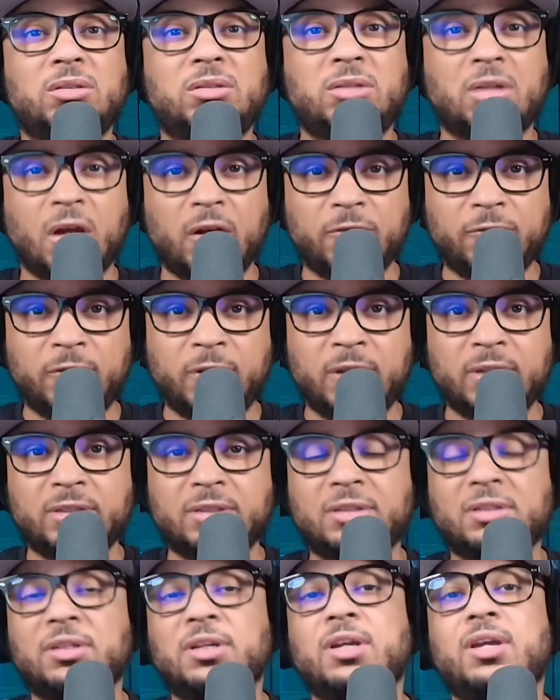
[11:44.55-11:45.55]

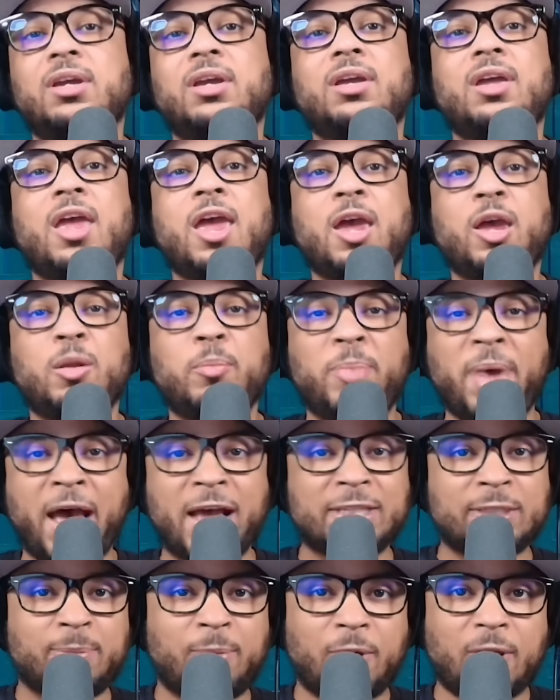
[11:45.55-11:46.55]
toughness and
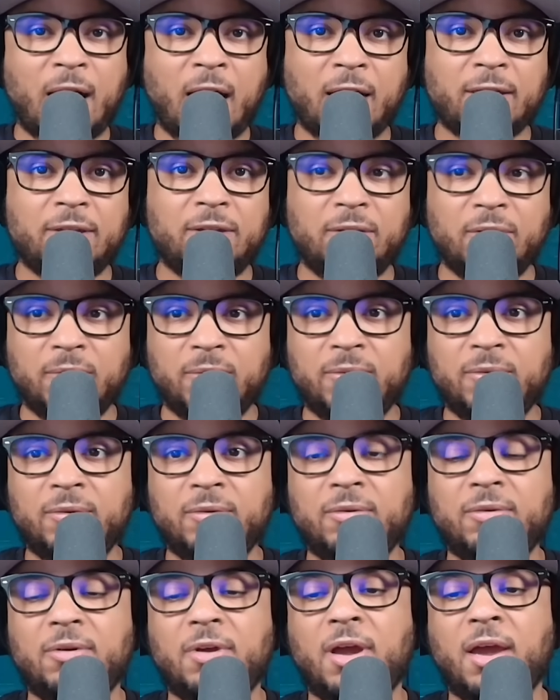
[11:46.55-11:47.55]
basketball IQ
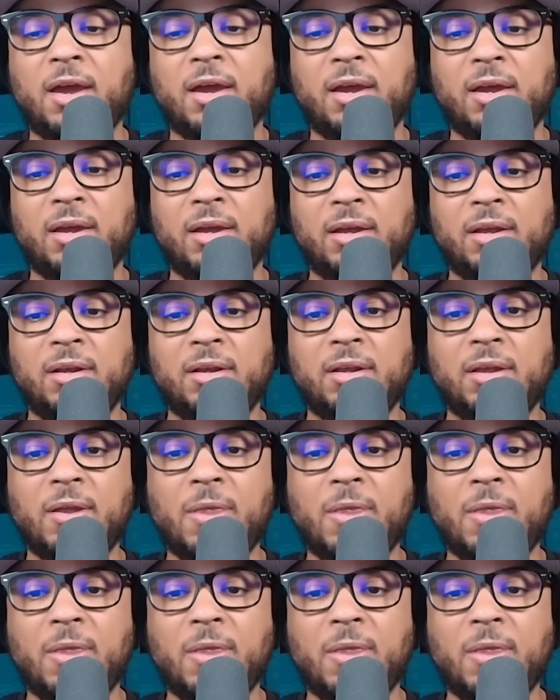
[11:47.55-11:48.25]
and